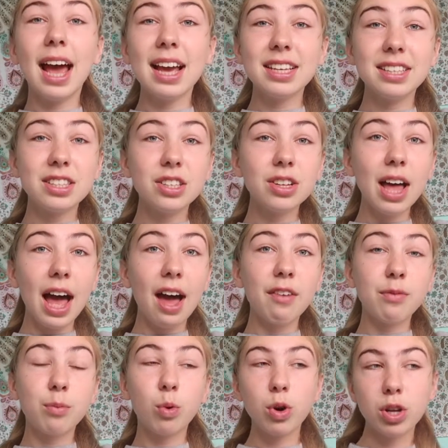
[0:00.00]
I still
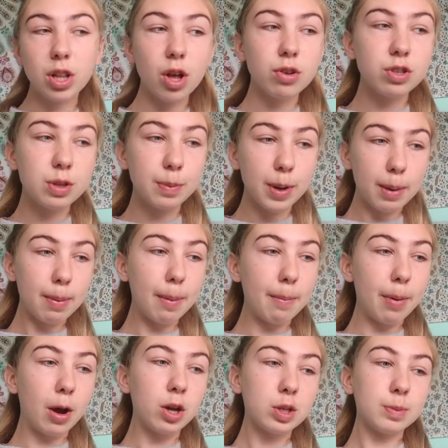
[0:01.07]
have more clothes to put up
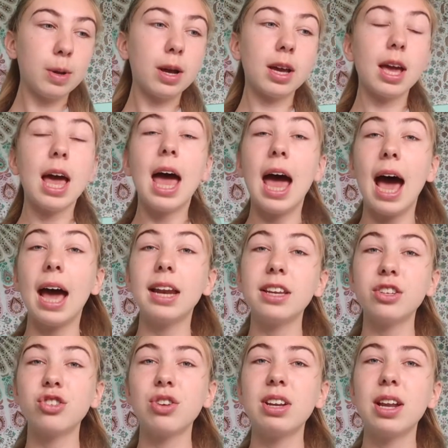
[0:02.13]
on Poshmark. I
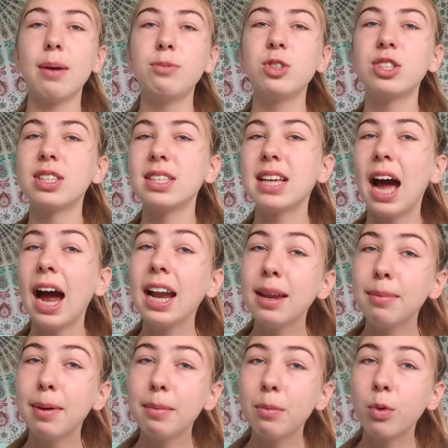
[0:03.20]
need to straighten up just a
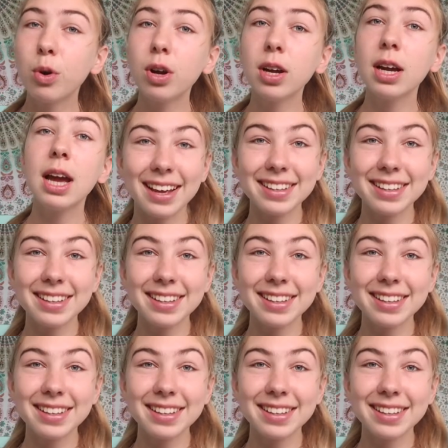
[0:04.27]
tiny bit more.